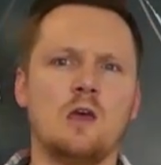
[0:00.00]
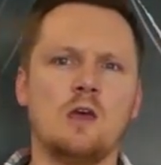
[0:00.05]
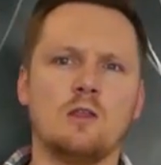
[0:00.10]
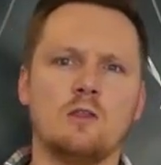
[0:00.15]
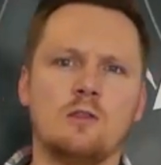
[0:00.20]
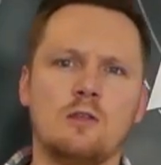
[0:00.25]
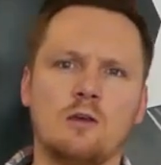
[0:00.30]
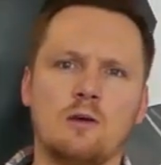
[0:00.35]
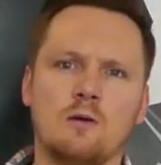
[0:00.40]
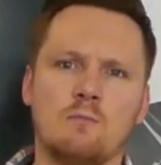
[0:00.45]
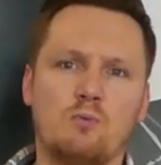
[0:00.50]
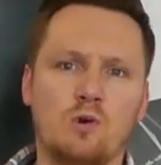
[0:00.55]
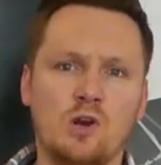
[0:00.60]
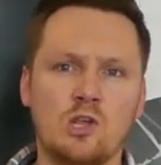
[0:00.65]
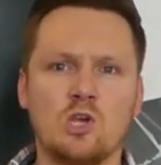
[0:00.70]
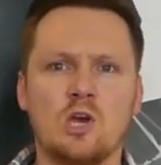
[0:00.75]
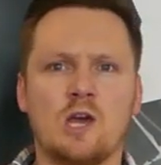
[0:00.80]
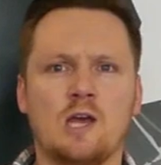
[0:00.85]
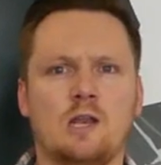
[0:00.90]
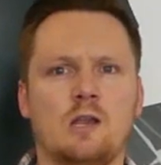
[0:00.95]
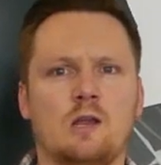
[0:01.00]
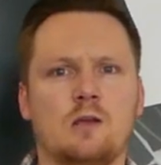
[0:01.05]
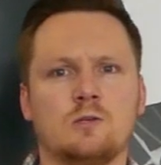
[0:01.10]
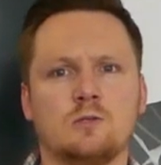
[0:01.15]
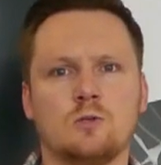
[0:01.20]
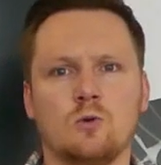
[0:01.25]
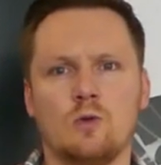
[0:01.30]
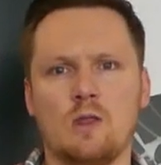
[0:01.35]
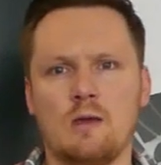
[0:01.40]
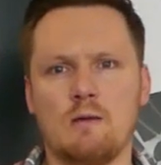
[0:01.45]
the bridgehead.
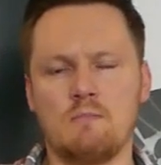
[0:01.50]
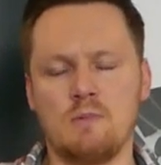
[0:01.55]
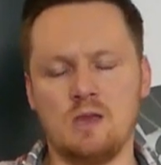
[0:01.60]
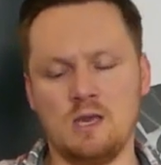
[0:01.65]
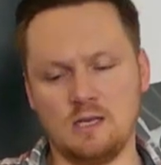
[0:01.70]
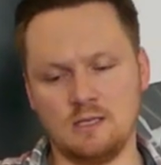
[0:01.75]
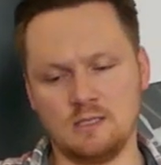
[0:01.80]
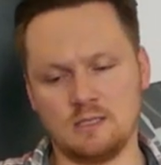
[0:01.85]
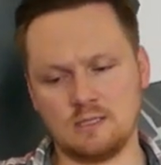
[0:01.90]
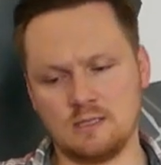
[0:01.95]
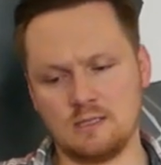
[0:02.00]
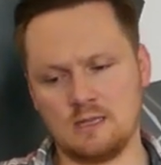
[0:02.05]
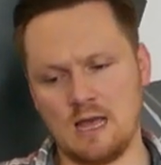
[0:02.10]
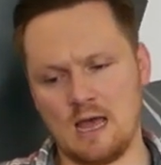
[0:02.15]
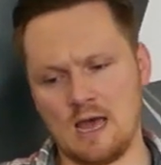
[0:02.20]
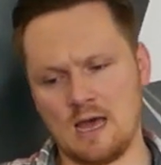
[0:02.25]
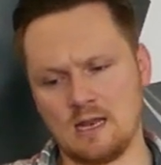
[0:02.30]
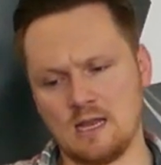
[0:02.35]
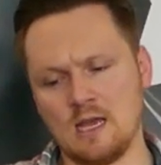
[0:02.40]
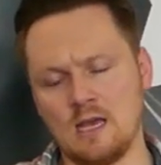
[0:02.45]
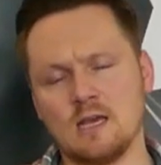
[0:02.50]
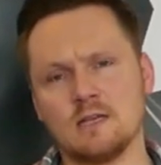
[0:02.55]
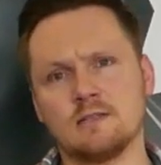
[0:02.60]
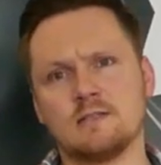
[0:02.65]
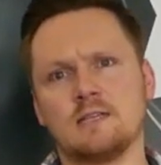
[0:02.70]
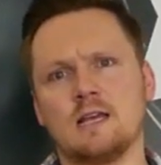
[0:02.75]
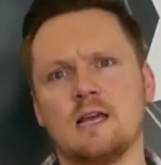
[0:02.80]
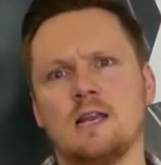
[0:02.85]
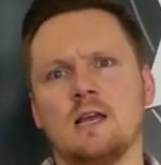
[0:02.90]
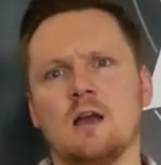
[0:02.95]
So that means that
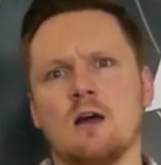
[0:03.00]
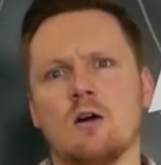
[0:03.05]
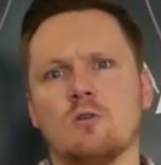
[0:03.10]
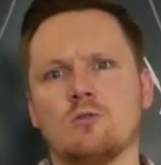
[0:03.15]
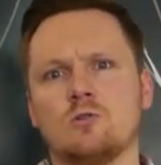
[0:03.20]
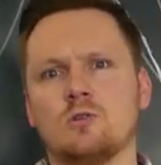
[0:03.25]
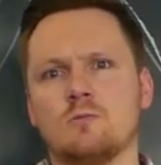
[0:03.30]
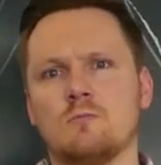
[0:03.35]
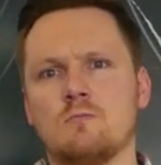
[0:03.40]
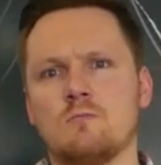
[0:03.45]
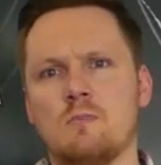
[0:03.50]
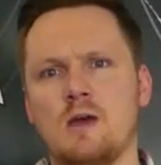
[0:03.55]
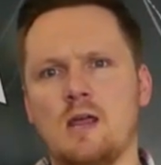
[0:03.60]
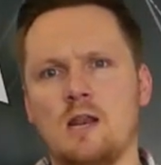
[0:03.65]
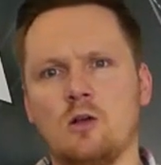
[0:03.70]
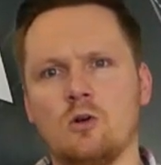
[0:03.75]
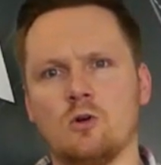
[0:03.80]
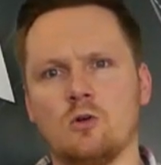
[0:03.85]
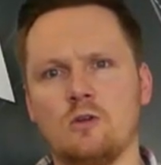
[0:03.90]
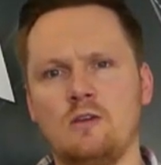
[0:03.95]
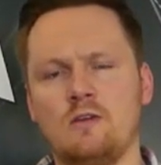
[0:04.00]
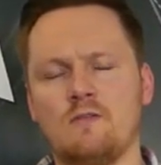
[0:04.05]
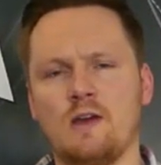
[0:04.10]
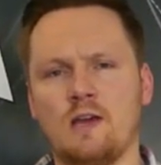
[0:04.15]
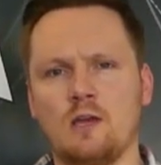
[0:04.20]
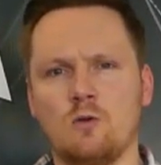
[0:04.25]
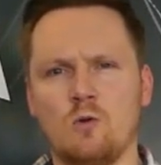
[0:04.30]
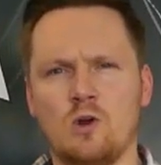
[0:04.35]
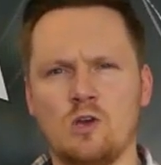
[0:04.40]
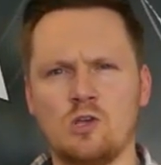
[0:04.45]
sending out medical
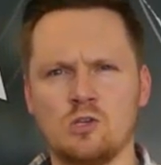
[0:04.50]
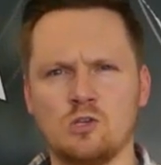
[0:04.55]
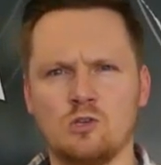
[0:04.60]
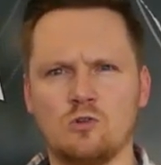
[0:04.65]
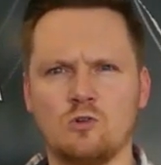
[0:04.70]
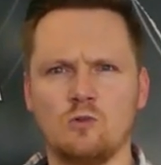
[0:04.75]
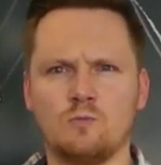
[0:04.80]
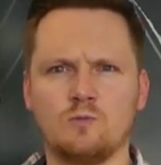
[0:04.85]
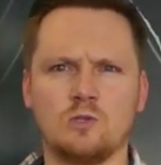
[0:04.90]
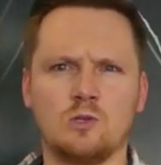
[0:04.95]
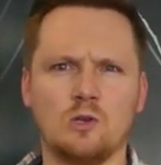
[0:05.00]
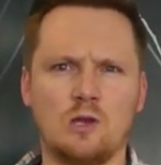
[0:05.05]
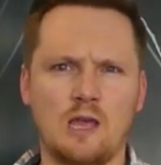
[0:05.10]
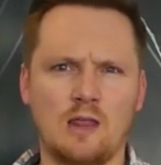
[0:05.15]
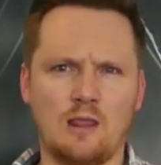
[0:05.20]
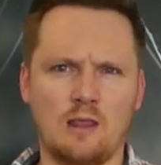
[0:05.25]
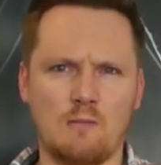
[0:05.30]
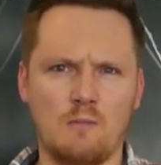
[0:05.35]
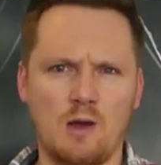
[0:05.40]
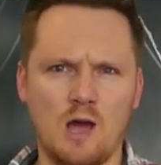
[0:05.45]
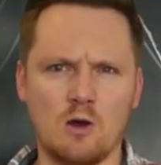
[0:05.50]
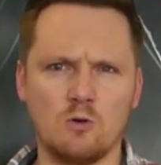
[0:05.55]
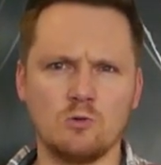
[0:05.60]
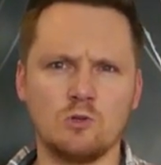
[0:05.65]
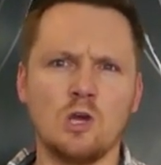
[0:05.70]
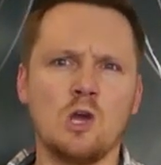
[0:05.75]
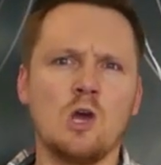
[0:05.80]
evacuation troops to get them out